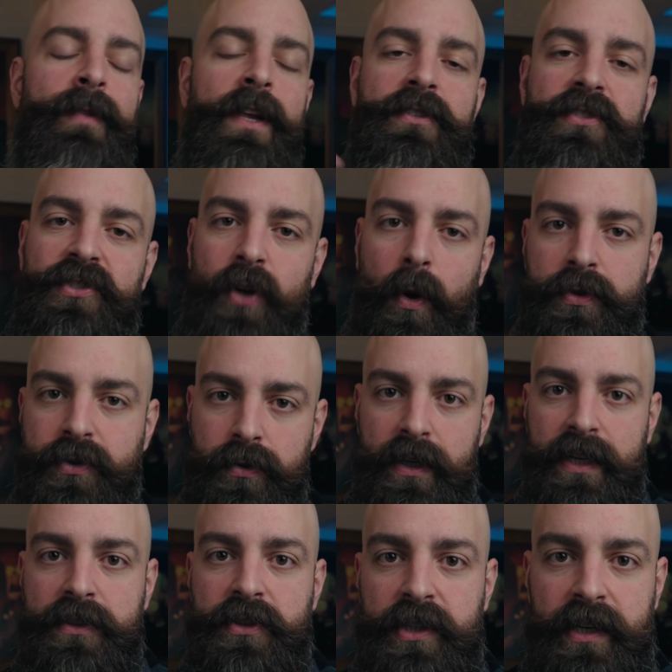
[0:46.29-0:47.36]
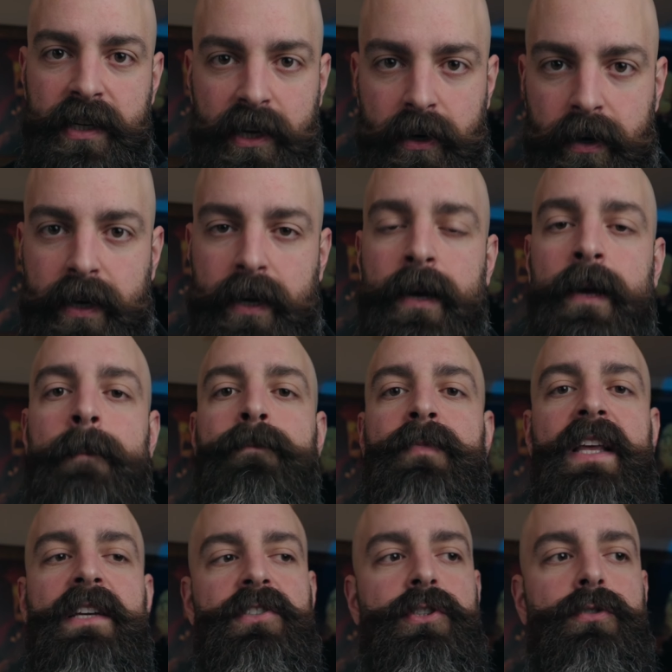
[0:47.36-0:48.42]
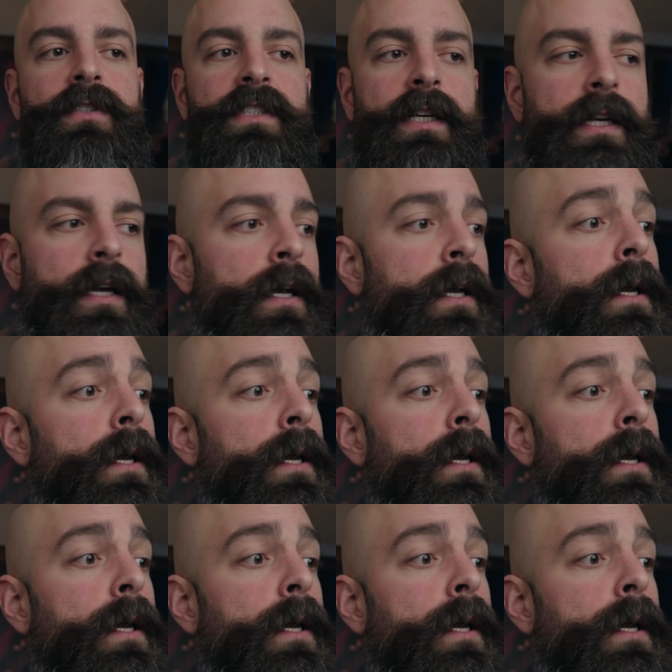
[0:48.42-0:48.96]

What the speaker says: social engineering is using